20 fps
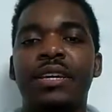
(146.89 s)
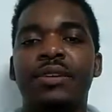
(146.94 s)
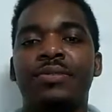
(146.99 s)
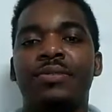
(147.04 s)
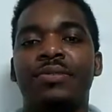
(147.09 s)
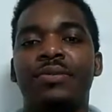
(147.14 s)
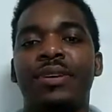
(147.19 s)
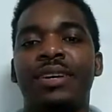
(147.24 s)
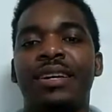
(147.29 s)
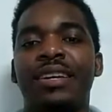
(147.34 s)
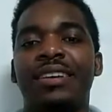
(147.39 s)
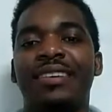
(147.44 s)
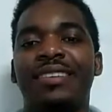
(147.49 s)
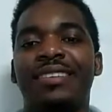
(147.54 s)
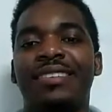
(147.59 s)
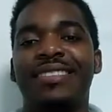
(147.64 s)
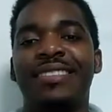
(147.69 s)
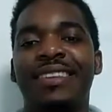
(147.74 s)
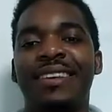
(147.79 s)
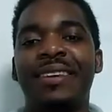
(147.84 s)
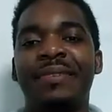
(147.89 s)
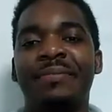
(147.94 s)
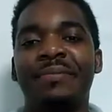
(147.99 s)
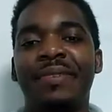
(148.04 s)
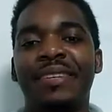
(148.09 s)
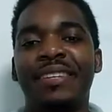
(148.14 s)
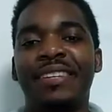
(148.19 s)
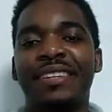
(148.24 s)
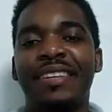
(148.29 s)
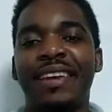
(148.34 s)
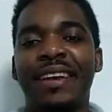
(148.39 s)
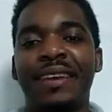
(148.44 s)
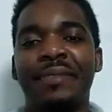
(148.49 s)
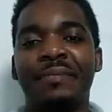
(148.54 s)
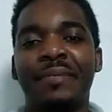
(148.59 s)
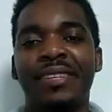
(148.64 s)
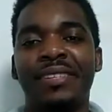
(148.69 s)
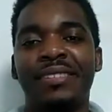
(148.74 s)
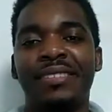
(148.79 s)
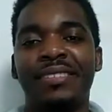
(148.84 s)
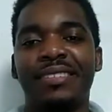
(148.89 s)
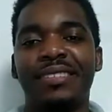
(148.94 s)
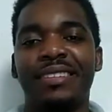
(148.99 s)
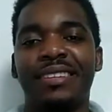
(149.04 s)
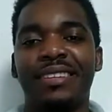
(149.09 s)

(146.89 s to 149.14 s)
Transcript: acquire the epididymis.